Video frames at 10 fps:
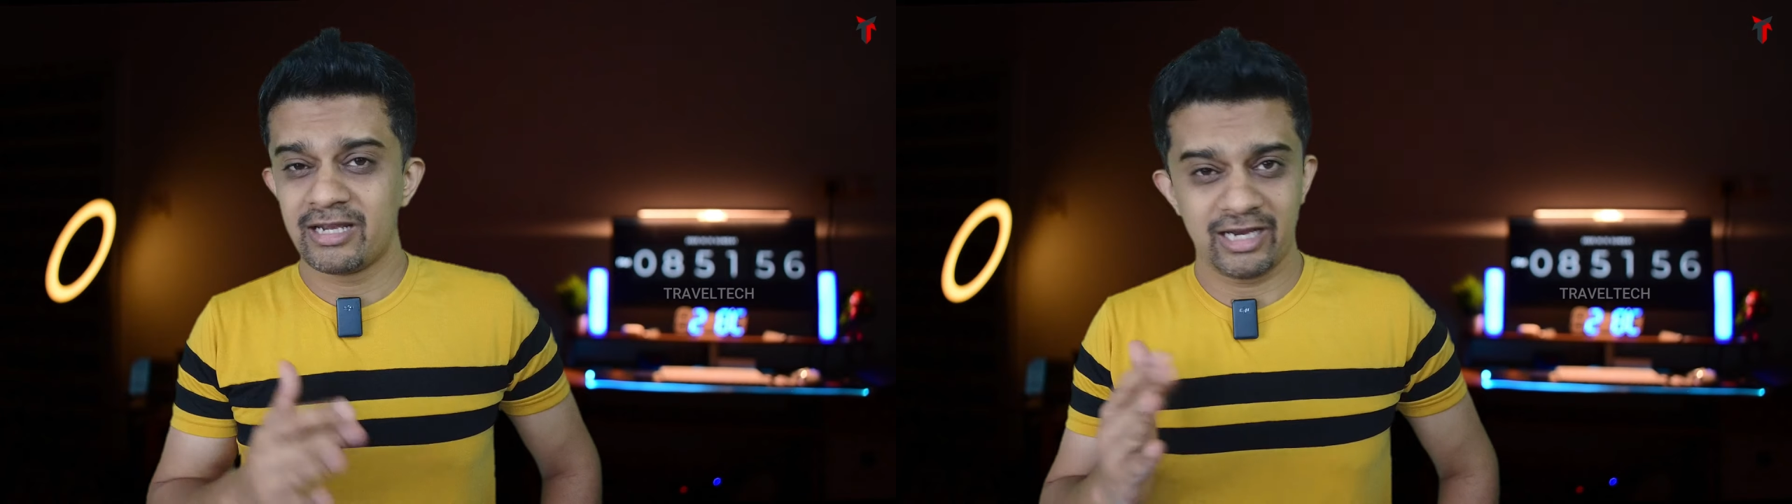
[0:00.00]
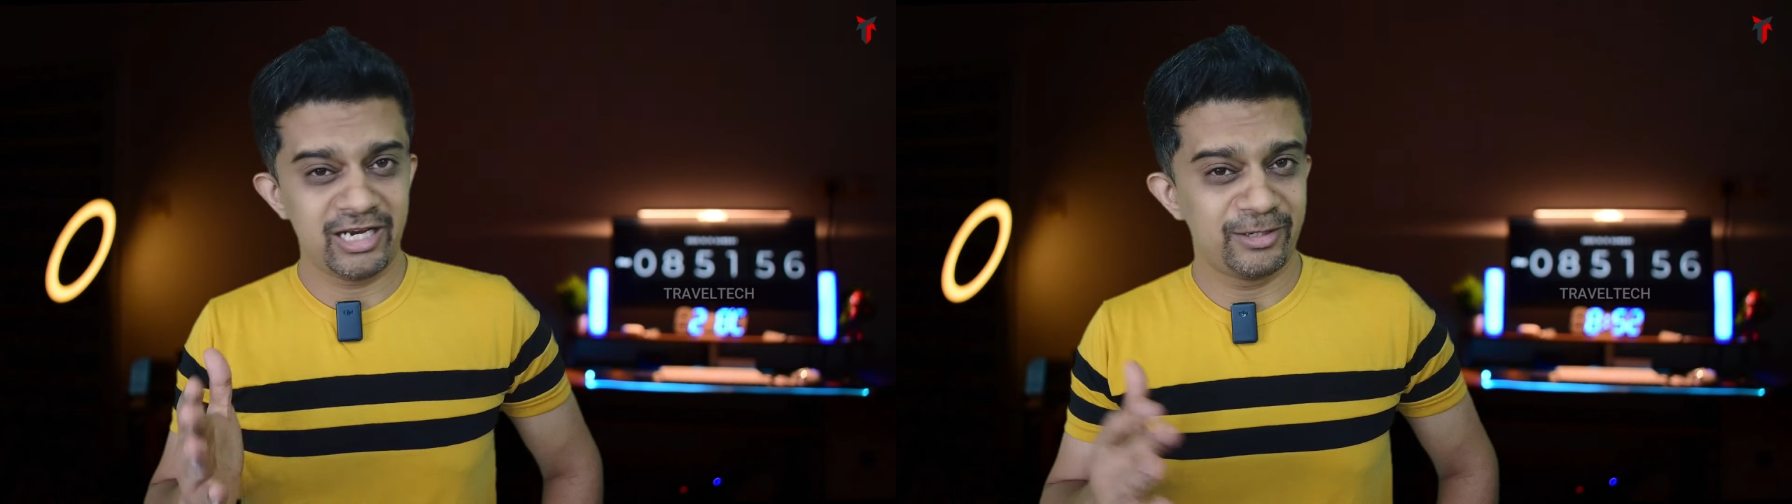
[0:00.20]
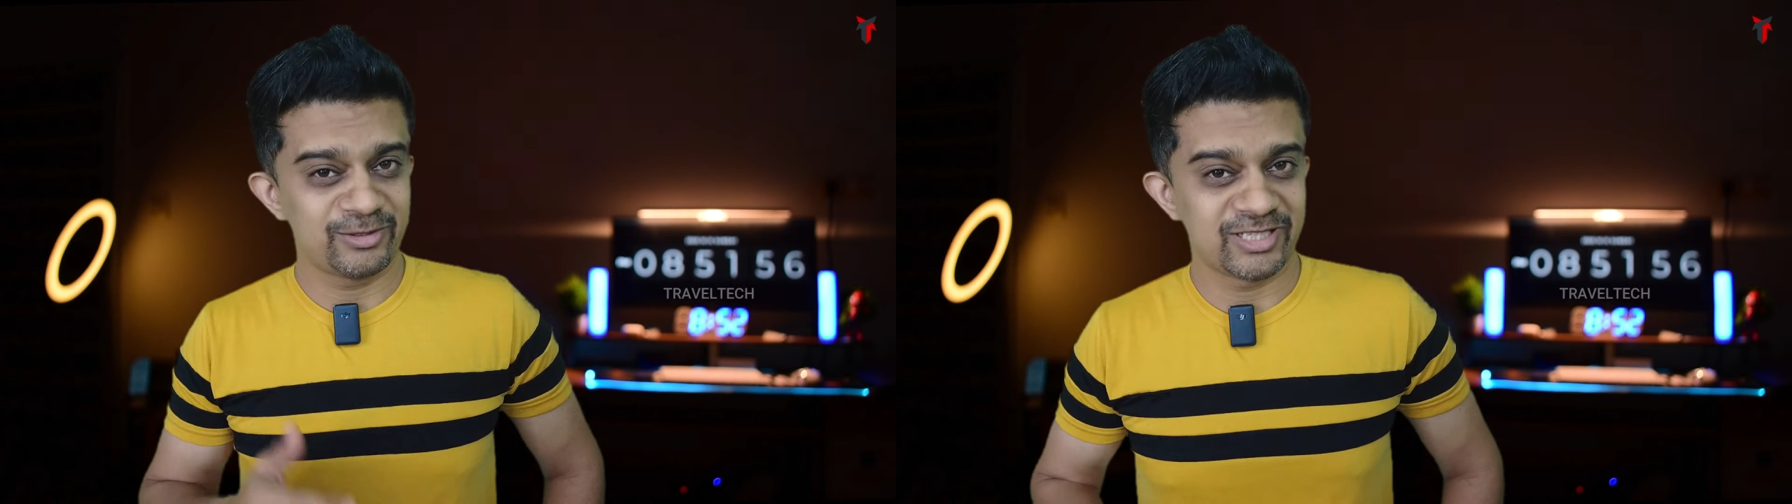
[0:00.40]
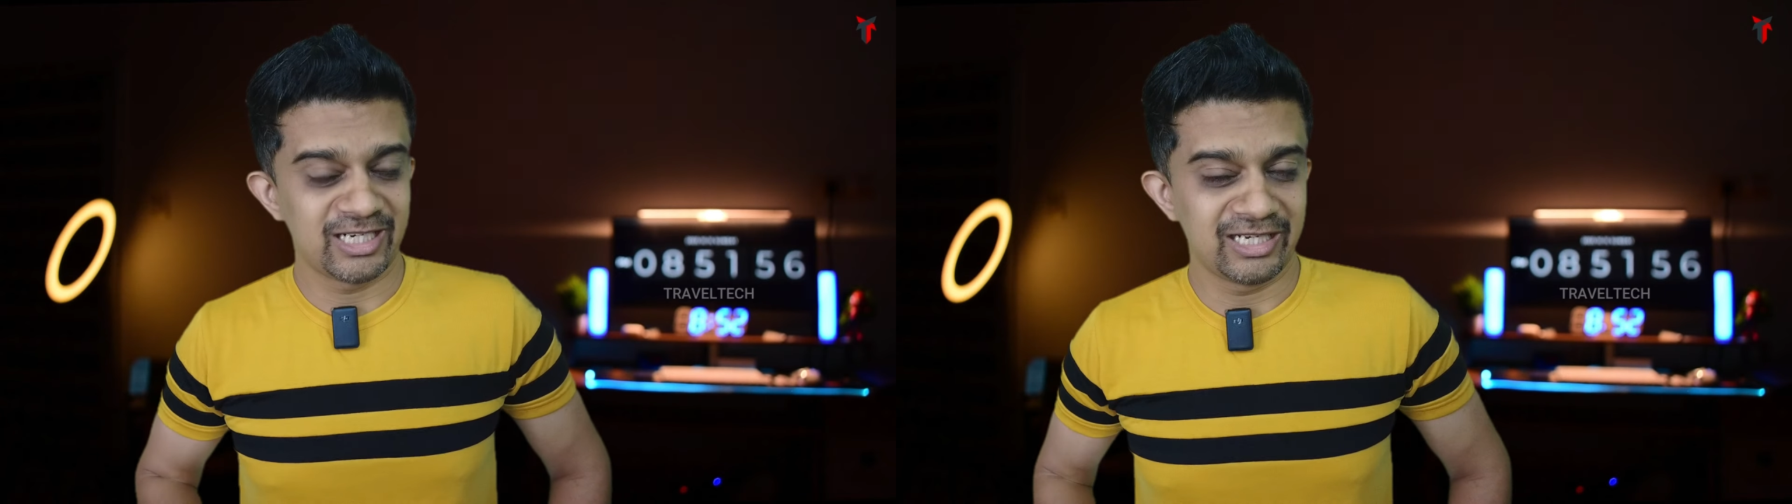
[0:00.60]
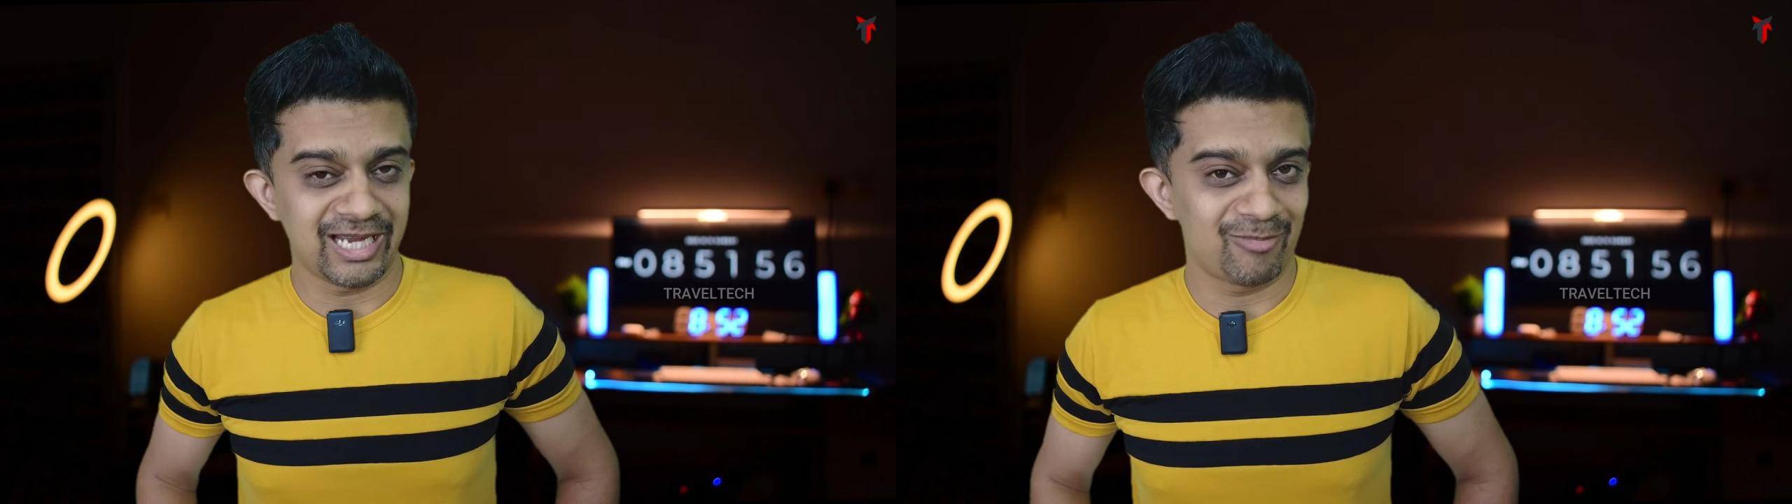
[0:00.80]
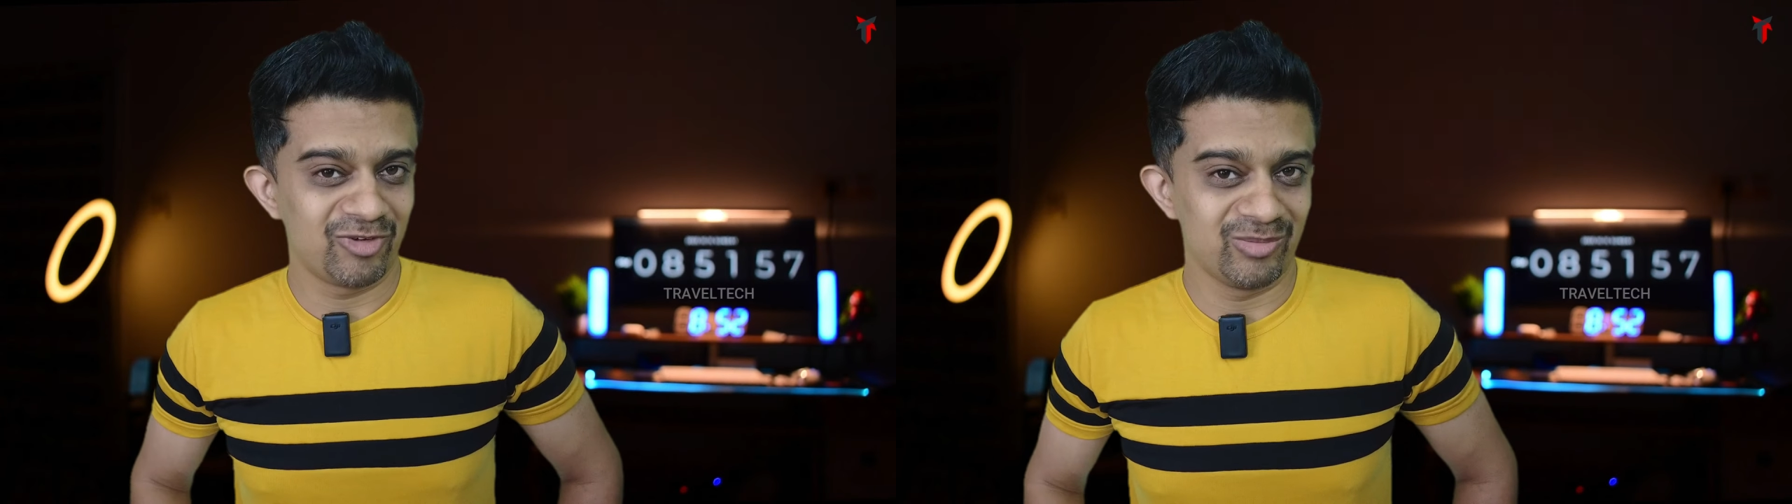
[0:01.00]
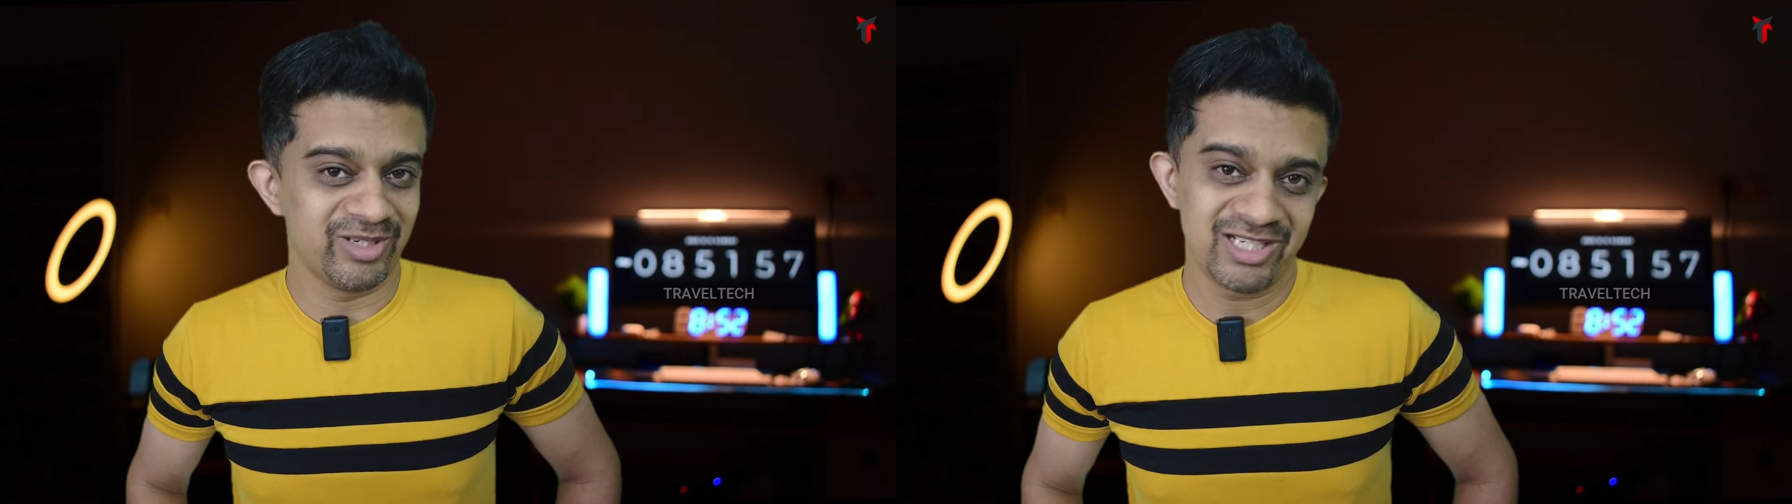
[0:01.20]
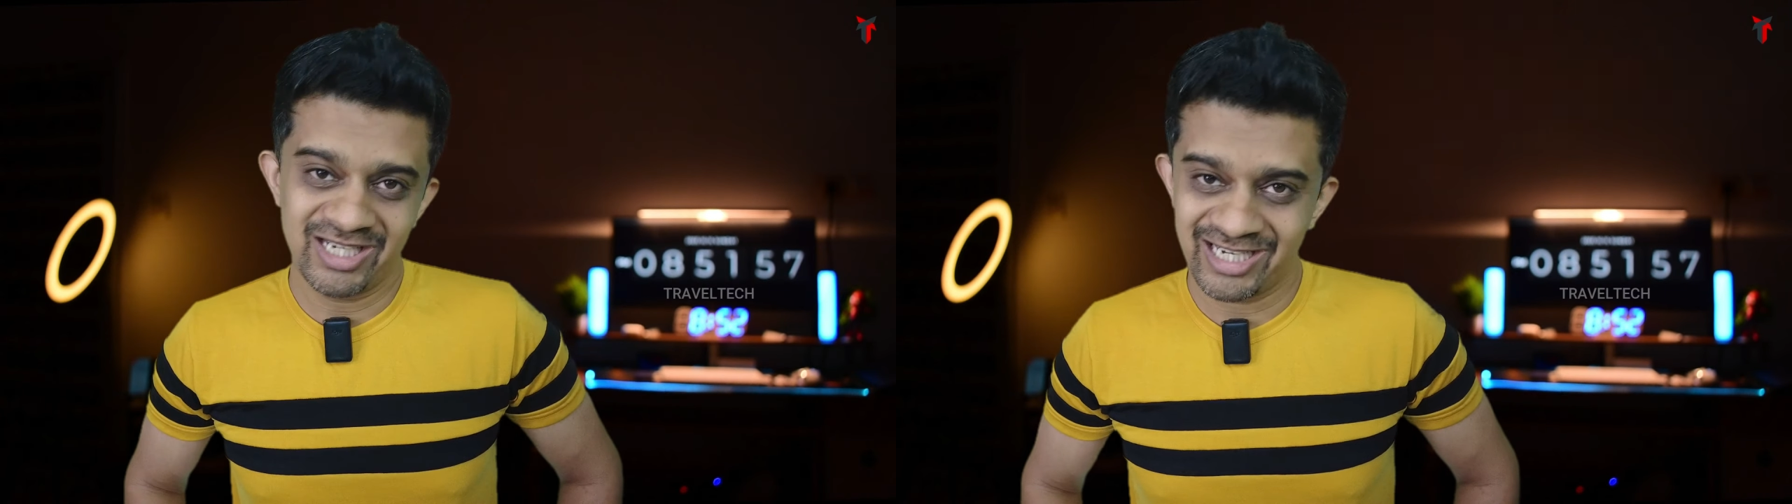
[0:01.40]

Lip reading: and your ZLINK app will be